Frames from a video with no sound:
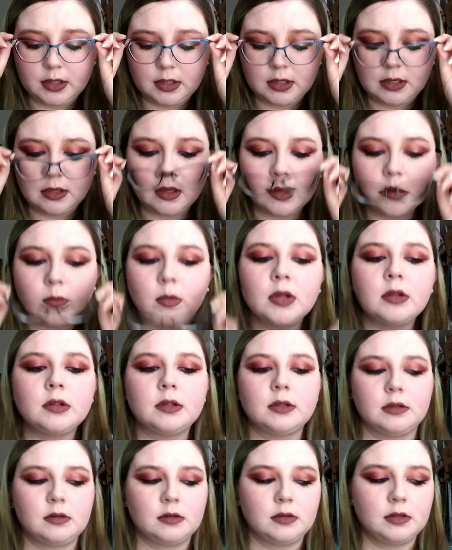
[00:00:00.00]
think I'm
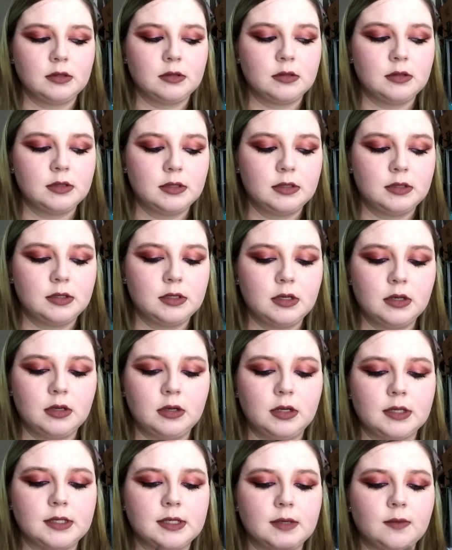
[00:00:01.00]
all done
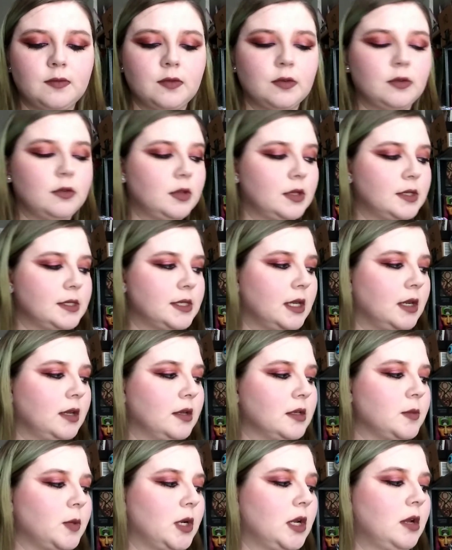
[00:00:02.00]
except for the setting
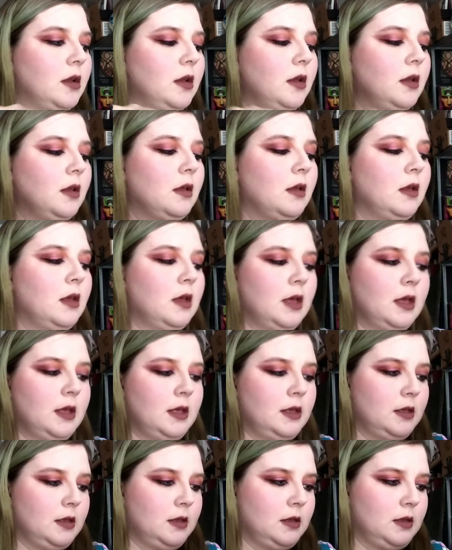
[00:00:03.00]
spray.
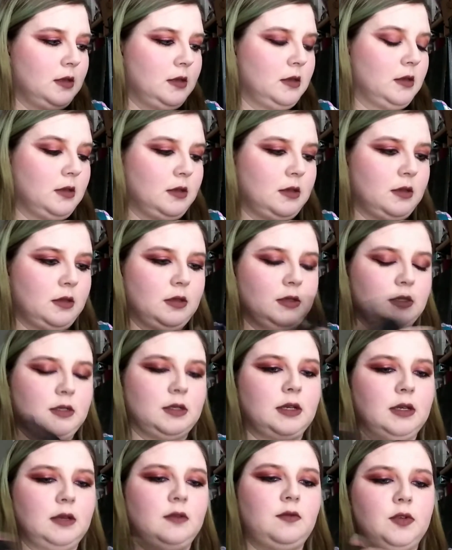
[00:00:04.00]

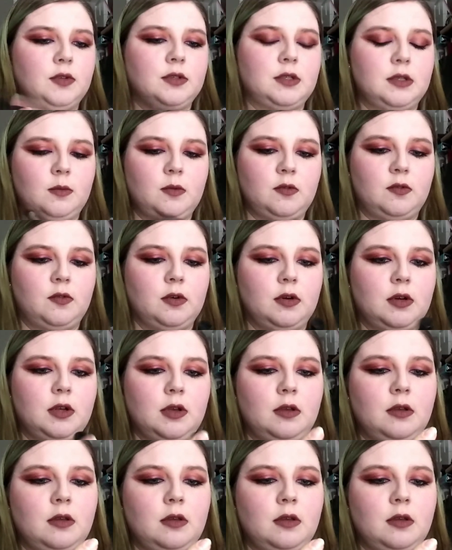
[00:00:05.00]
So I have used it before.